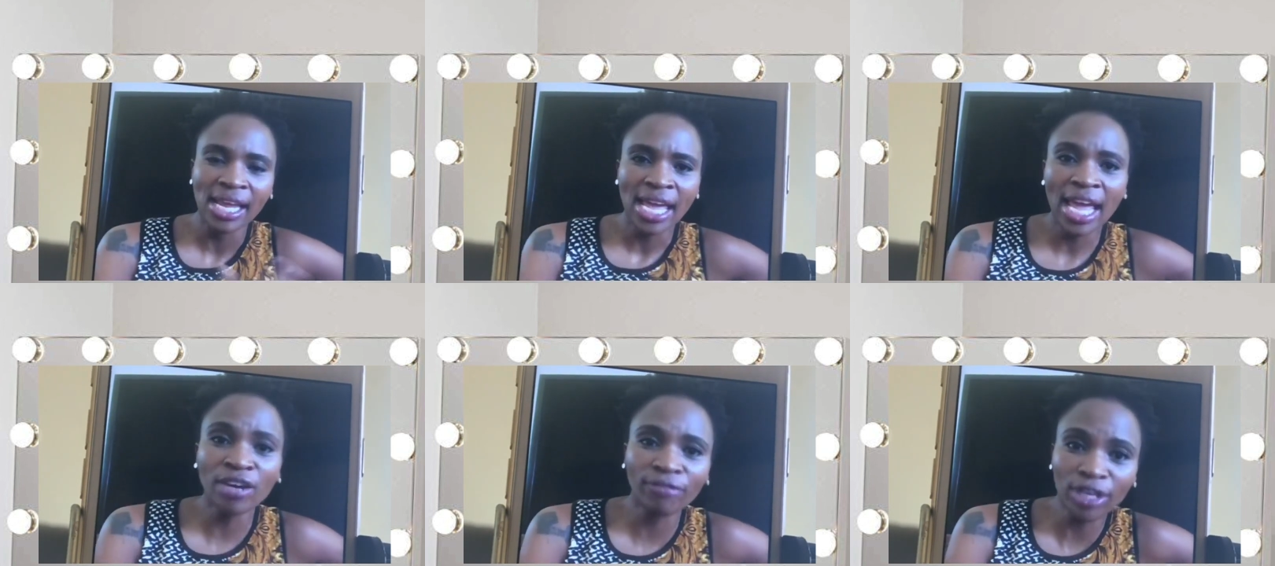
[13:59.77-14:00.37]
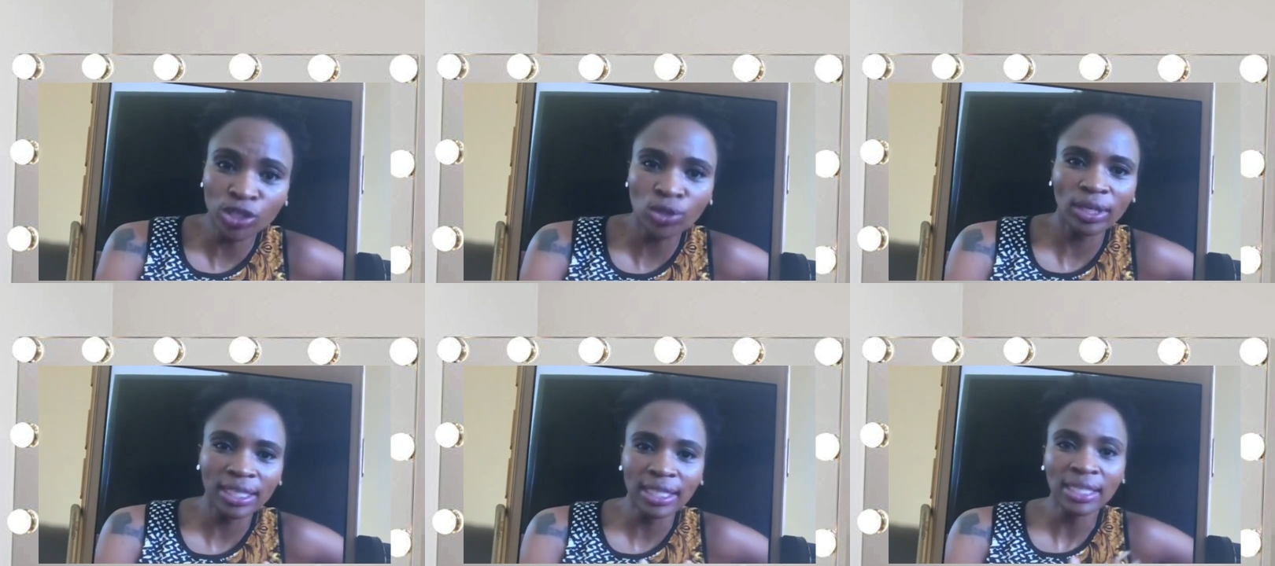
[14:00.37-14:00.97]
And
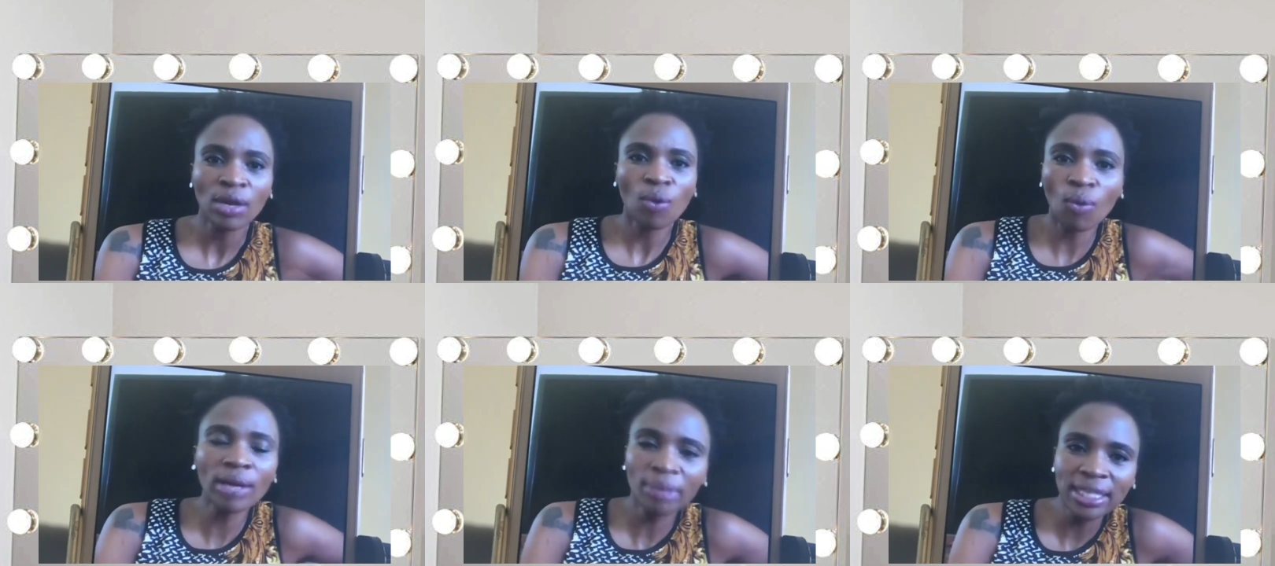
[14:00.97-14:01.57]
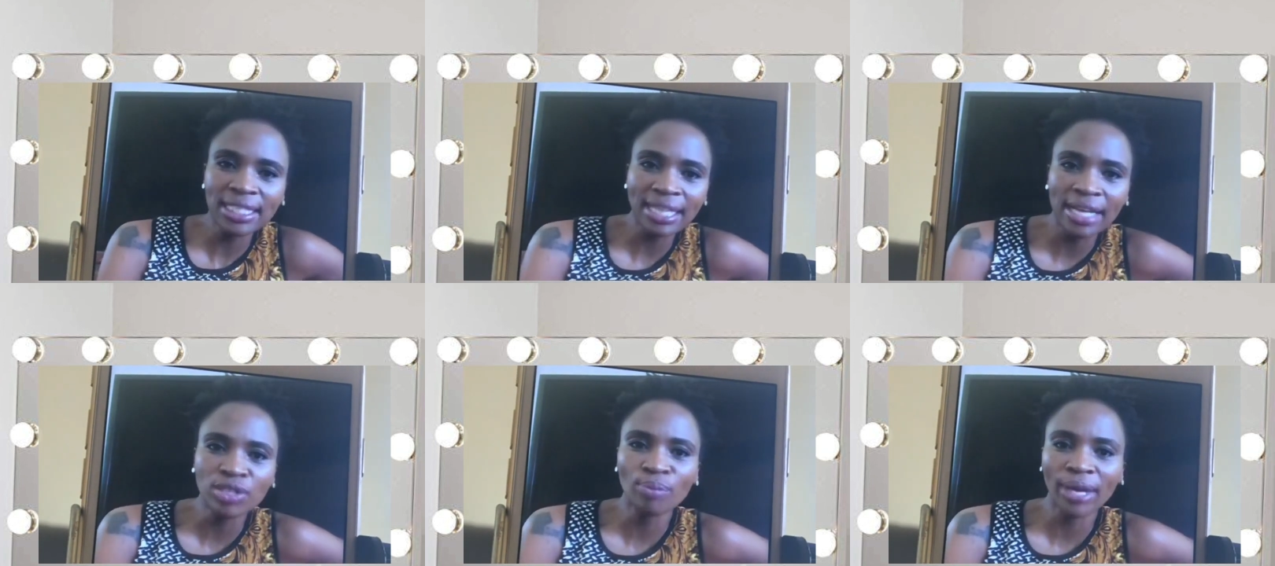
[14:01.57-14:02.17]
eventually, one may decide to become a